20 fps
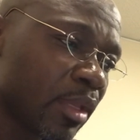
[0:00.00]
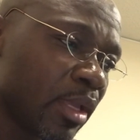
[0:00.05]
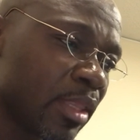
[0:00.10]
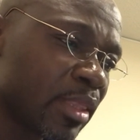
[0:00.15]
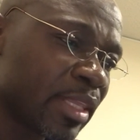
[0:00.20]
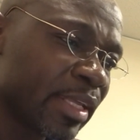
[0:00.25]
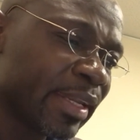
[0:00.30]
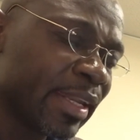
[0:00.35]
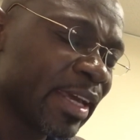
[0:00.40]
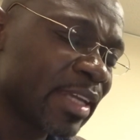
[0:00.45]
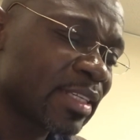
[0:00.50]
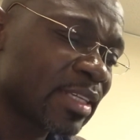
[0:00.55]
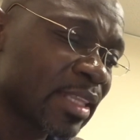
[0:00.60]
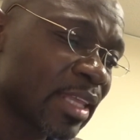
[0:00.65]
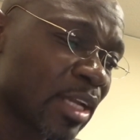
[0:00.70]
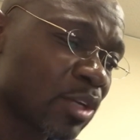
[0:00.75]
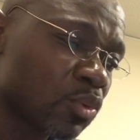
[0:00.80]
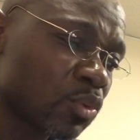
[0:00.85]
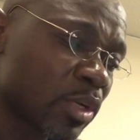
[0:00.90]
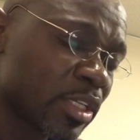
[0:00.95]
the letter
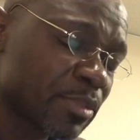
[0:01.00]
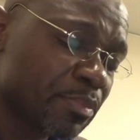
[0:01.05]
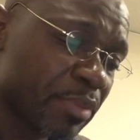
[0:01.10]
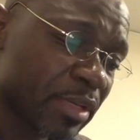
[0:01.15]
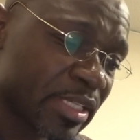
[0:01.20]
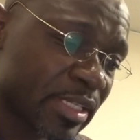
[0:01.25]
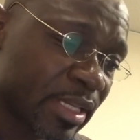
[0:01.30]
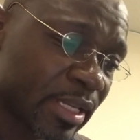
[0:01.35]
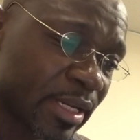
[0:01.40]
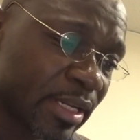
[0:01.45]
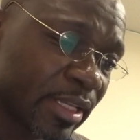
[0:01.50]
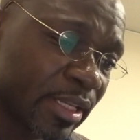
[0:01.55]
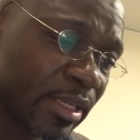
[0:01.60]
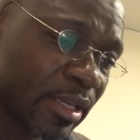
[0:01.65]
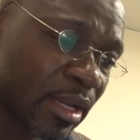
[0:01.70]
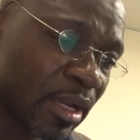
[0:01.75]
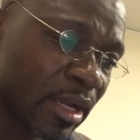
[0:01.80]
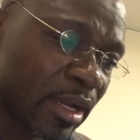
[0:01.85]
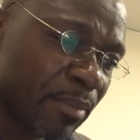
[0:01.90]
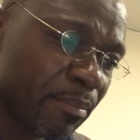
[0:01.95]
that was basically
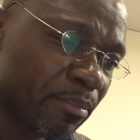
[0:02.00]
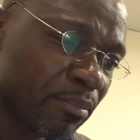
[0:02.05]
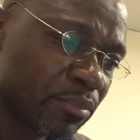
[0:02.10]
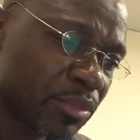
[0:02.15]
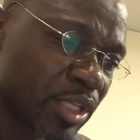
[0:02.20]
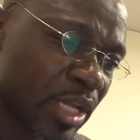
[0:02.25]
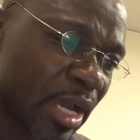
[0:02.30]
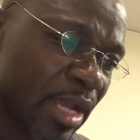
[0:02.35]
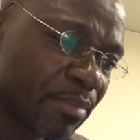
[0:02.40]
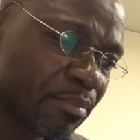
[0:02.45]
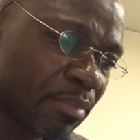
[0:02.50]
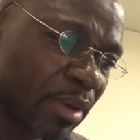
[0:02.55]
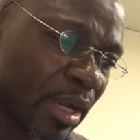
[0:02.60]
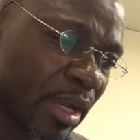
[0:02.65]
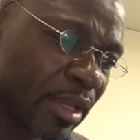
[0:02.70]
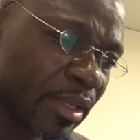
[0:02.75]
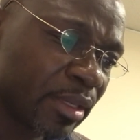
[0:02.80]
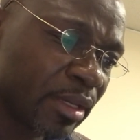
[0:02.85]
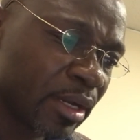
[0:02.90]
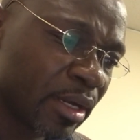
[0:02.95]
done
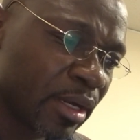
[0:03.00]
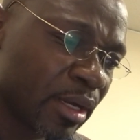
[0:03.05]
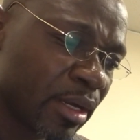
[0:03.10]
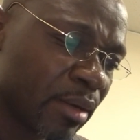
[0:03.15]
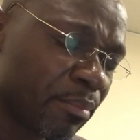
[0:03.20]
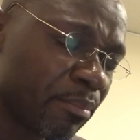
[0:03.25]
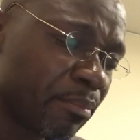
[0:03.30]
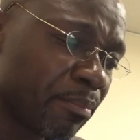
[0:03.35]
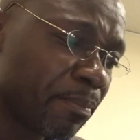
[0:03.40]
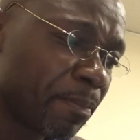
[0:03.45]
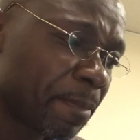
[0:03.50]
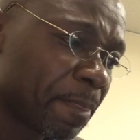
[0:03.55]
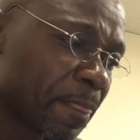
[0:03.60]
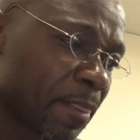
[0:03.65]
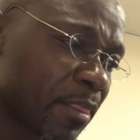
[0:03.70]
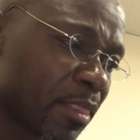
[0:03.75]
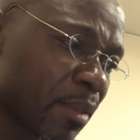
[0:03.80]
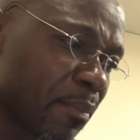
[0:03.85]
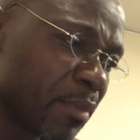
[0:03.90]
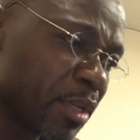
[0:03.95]
by
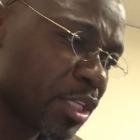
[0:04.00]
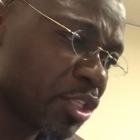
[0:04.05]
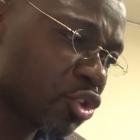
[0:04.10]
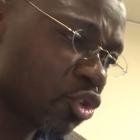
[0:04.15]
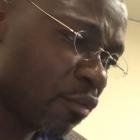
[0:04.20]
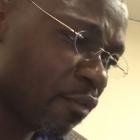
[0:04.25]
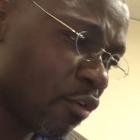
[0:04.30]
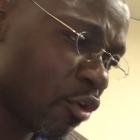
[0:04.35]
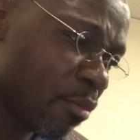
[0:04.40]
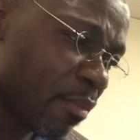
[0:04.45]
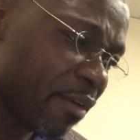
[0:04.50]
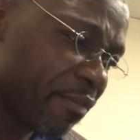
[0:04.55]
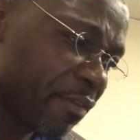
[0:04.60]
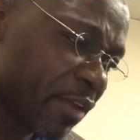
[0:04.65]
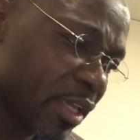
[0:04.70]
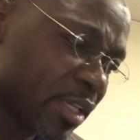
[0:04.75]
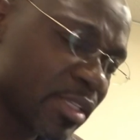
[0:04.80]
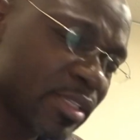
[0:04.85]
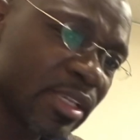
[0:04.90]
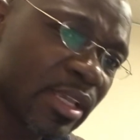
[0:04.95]
the Minister of Home
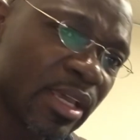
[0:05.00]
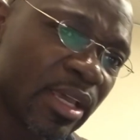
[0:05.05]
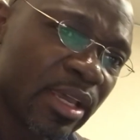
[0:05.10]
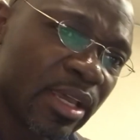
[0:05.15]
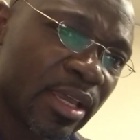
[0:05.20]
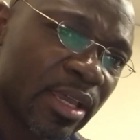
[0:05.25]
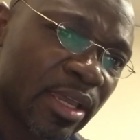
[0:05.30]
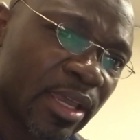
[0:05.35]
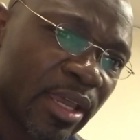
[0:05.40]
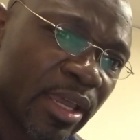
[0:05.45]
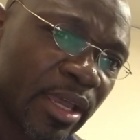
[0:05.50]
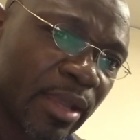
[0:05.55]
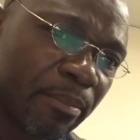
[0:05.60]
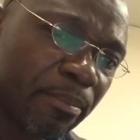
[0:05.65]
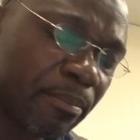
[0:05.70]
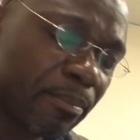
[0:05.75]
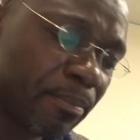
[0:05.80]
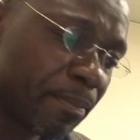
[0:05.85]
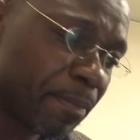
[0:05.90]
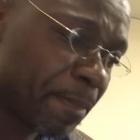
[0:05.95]
Affairs,
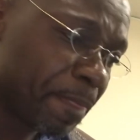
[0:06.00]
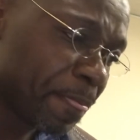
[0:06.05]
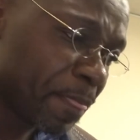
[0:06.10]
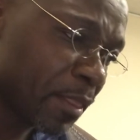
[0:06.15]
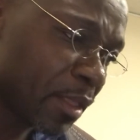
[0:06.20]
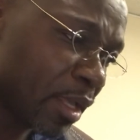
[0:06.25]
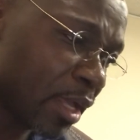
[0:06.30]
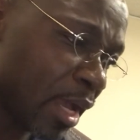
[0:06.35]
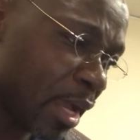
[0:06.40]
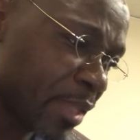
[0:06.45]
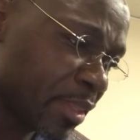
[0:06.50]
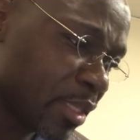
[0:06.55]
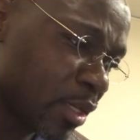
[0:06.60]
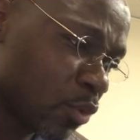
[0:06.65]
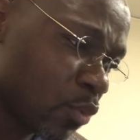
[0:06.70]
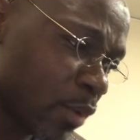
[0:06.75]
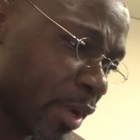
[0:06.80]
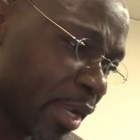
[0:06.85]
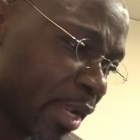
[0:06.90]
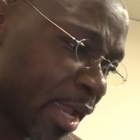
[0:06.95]
I think
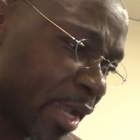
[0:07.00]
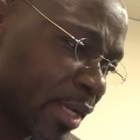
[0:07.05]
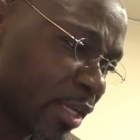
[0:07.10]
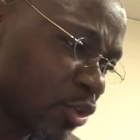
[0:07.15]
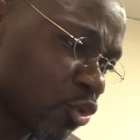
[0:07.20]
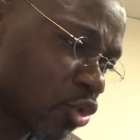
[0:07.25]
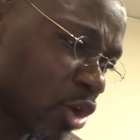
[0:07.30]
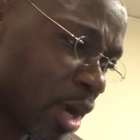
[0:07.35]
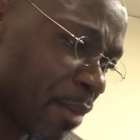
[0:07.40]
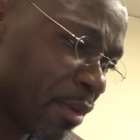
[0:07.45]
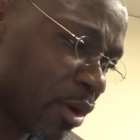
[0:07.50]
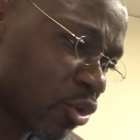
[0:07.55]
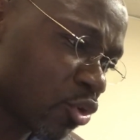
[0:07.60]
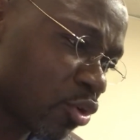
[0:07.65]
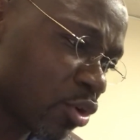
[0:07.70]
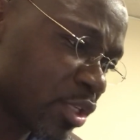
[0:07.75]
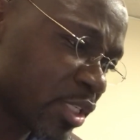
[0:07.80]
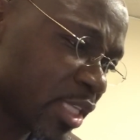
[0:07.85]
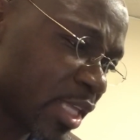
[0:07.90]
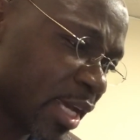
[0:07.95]
we are likely to come
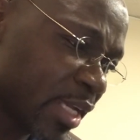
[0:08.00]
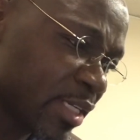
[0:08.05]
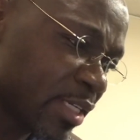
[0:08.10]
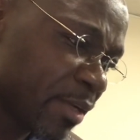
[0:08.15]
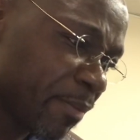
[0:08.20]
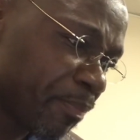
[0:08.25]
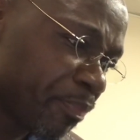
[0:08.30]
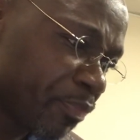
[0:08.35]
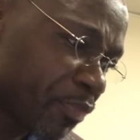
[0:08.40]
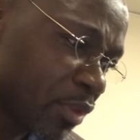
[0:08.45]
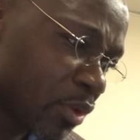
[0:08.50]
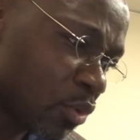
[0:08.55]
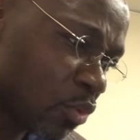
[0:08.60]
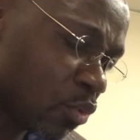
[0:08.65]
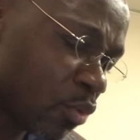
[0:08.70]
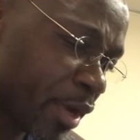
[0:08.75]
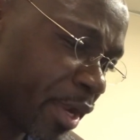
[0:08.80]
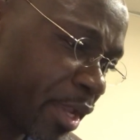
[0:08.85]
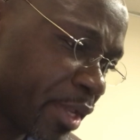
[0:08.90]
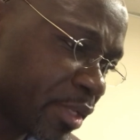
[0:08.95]
across that,
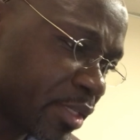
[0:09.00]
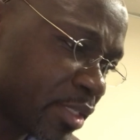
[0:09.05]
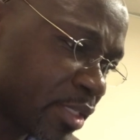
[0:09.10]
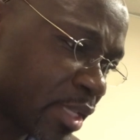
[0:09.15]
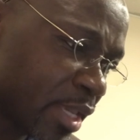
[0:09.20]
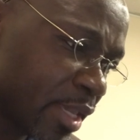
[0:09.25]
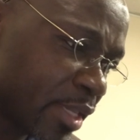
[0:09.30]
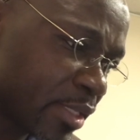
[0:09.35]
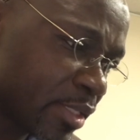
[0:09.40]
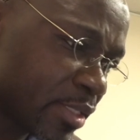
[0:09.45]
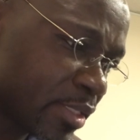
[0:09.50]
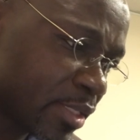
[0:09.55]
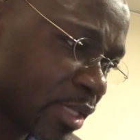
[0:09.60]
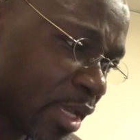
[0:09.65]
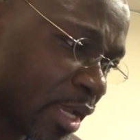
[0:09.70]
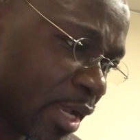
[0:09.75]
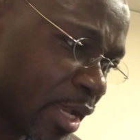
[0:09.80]
where it says,